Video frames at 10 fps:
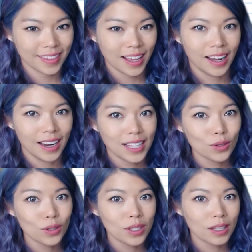Let's
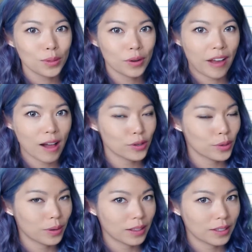use a little bit of
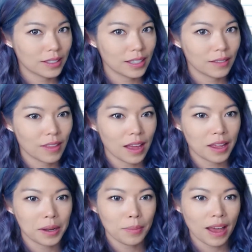algebra to see if there are
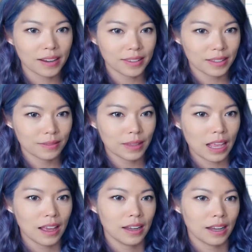any patterns.
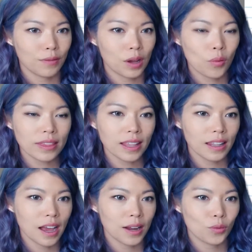Now if we equate the
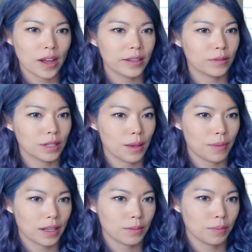line y equals
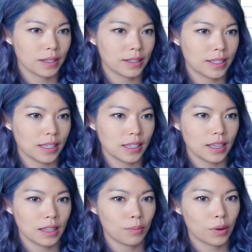mx plus d
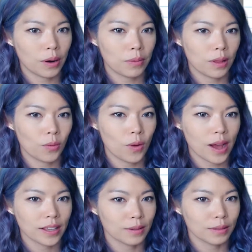and the parabola
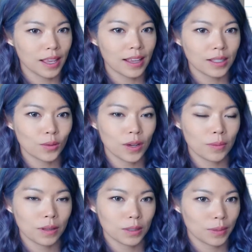y equals x
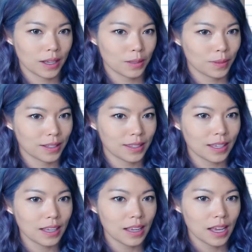squared plus bx plus
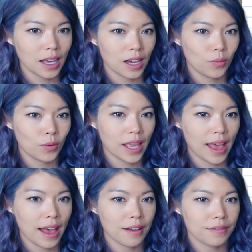c, we
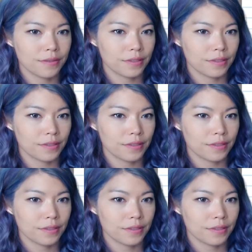have